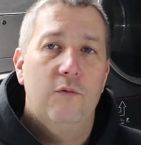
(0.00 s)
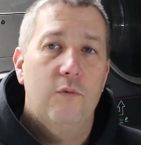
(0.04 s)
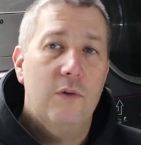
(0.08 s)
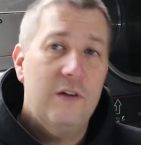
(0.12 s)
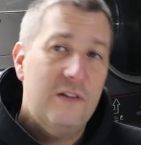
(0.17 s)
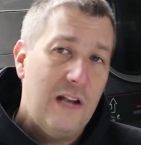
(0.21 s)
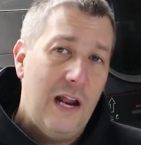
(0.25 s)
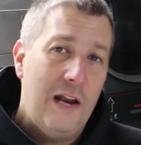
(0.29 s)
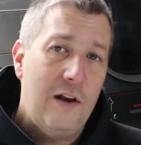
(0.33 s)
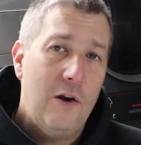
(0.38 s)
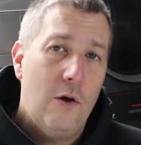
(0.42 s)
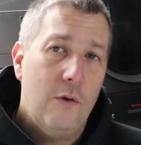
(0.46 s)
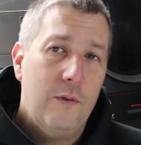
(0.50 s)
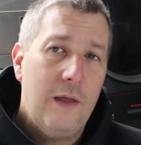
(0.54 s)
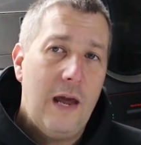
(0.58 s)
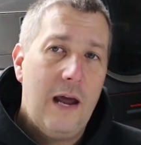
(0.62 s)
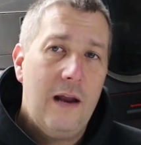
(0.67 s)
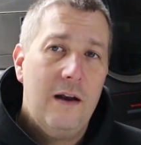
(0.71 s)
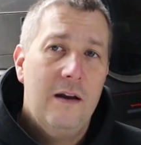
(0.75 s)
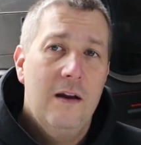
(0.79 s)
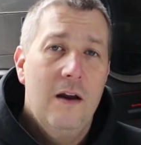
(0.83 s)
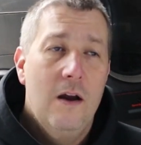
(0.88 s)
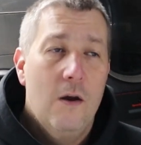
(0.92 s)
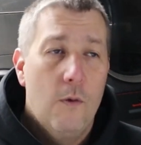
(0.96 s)
The reason I know
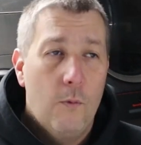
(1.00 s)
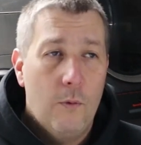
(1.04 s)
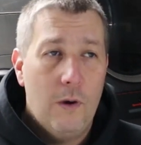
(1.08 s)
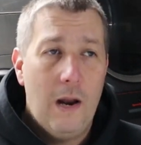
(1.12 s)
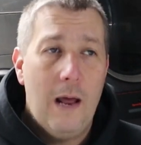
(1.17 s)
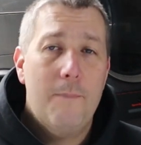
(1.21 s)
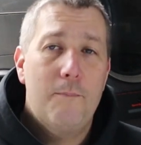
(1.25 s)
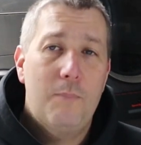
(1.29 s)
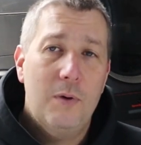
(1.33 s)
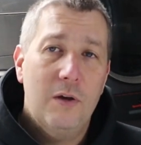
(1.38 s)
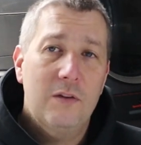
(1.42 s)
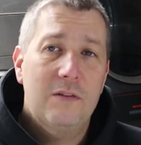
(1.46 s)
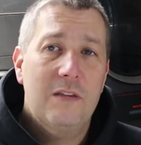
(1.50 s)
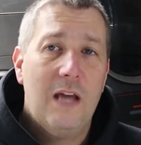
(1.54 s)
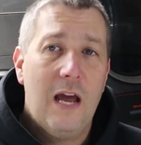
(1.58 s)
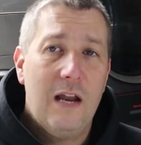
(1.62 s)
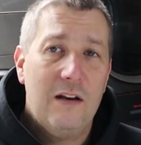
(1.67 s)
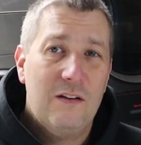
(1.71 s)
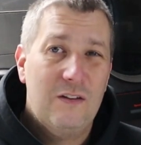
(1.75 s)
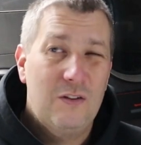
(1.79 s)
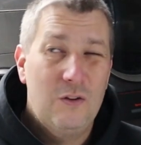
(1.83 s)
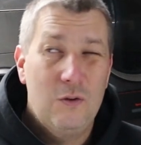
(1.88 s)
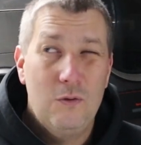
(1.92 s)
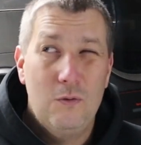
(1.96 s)
that, when I built
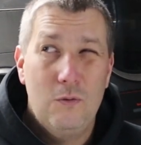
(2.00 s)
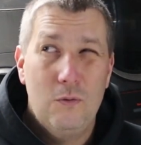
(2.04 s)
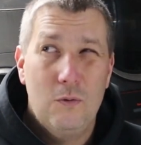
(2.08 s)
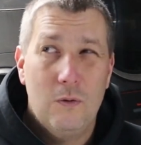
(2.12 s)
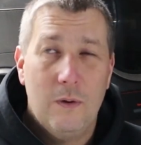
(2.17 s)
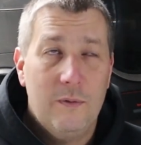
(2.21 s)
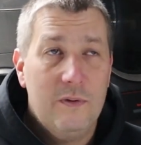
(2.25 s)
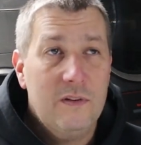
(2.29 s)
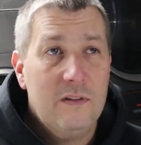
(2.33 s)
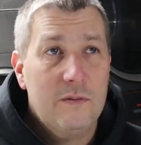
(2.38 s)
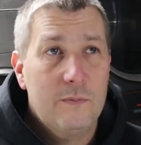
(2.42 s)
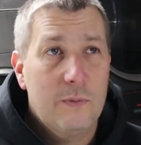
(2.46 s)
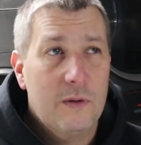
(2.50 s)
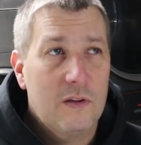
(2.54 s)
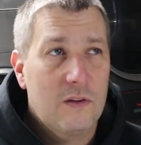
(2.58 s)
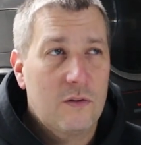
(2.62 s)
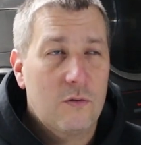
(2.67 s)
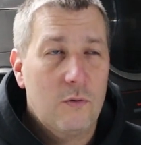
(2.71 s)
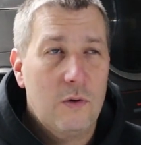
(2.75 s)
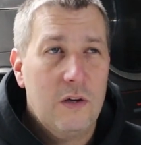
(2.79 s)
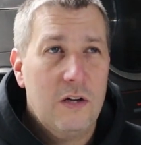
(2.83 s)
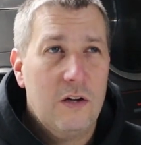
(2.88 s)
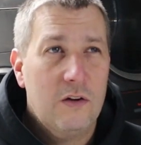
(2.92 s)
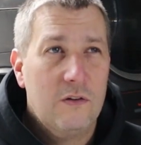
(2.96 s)
that it's been
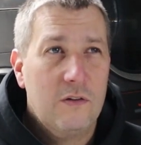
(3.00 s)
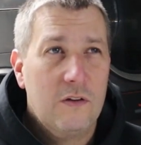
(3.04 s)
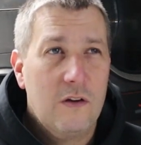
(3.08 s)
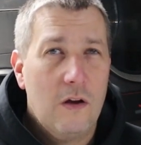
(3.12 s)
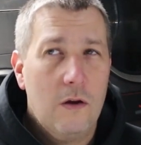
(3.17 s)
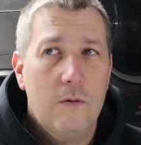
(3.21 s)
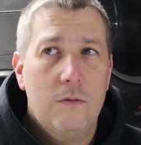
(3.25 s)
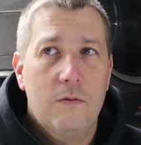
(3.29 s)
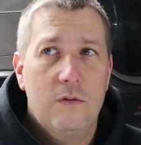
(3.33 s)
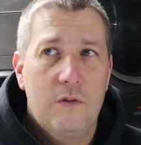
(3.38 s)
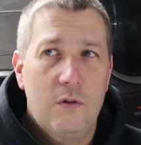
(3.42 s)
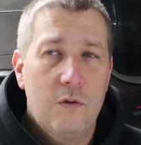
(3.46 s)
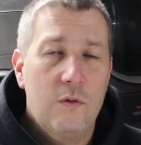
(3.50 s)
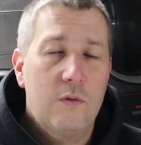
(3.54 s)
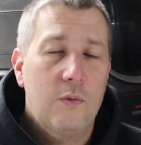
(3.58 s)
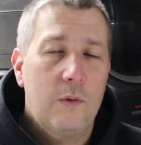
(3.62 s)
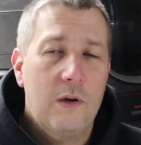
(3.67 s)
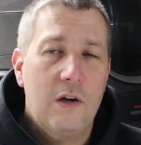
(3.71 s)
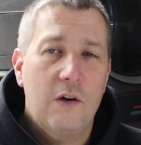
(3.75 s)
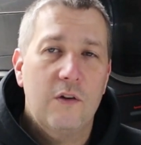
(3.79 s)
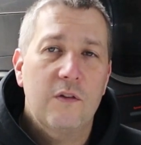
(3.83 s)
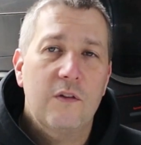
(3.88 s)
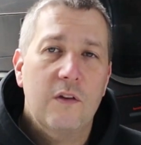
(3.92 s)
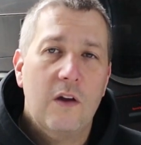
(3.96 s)
3 years ago, 2-3
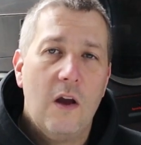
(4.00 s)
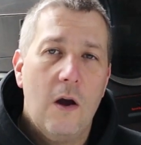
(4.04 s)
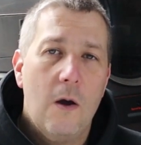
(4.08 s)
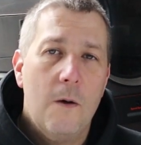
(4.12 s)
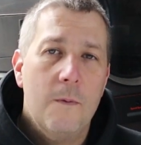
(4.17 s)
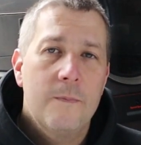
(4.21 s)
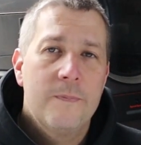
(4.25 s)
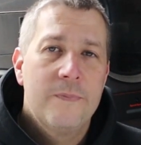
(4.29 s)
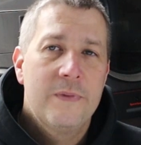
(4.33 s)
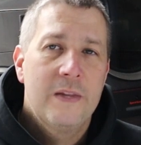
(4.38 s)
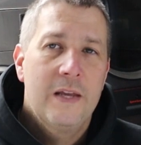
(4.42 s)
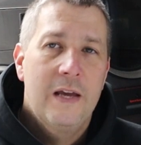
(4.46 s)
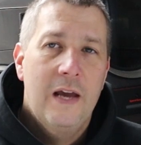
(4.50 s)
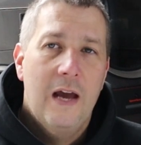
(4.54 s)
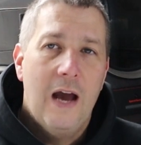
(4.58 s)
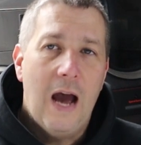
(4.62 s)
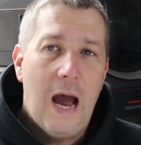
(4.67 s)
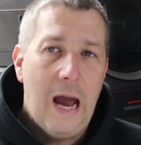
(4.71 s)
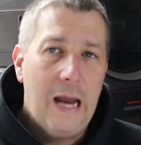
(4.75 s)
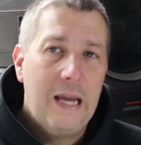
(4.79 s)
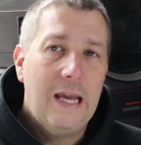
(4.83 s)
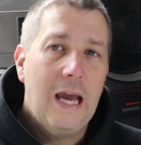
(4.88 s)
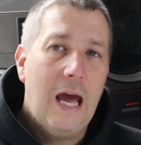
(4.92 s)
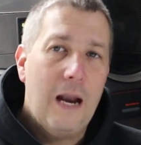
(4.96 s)
years ago,
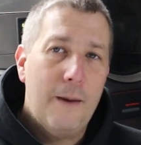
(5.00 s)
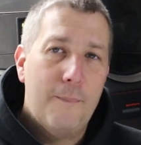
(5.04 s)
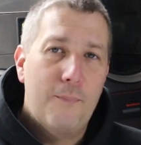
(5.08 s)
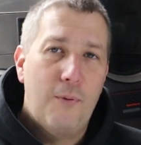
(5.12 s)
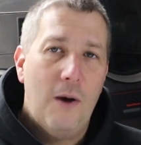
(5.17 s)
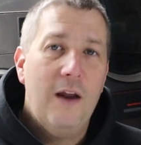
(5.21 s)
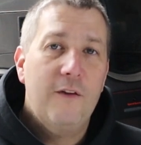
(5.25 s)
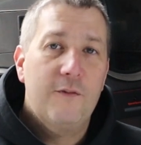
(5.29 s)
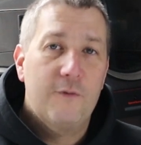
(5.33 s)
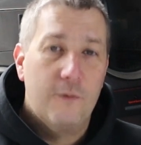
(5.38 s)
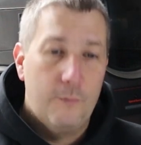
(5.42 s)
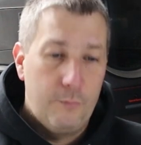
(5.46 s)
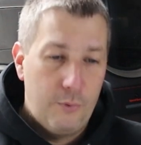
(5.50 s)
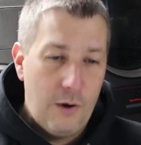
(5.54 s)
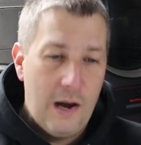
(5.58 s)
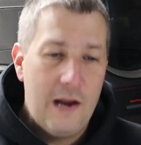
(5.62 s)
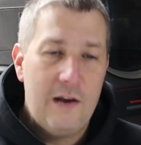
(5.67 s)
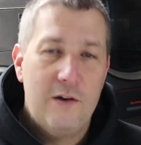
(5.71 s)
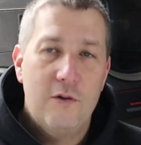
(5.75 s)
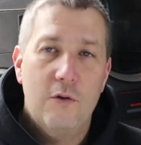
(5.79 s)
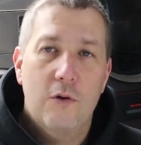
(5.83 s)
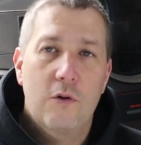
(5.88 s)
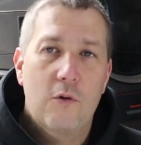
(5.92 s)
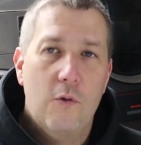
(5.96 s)
I got a price for
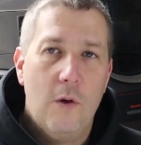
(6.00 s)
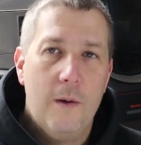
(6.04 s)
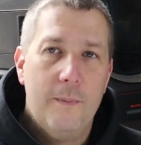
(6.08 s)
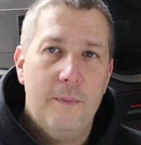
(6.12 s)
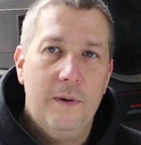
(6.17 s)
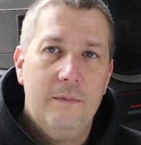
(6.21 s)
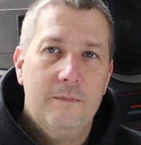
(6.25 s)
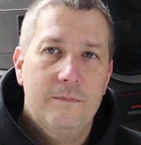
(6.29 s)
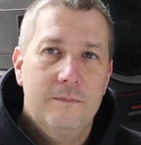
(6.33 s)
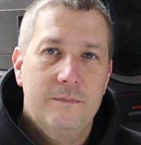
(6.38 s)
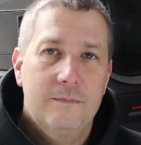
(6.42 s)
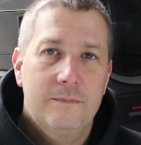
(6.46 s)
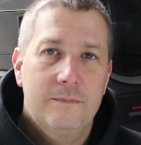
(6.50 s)
brand new equipment.